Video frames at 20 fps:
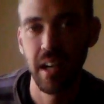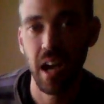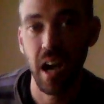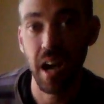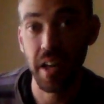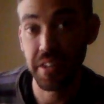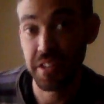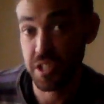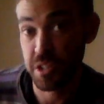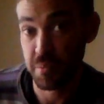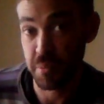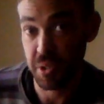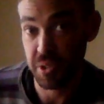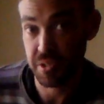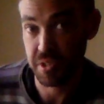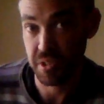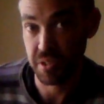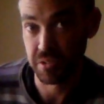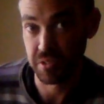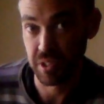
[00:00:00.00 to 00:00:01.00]
Other spots
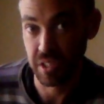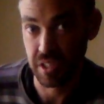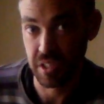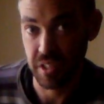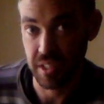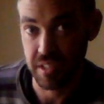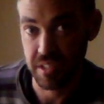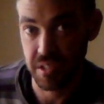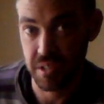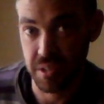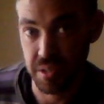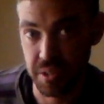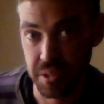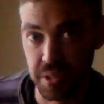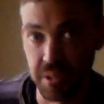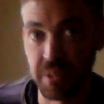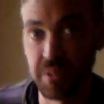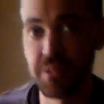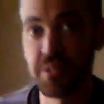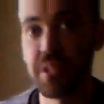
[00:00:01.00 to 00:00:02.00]
that are really nice too.
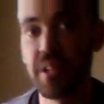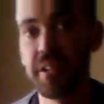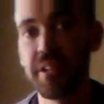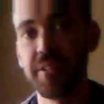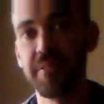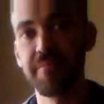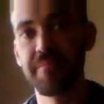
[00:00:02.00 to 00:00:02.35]
So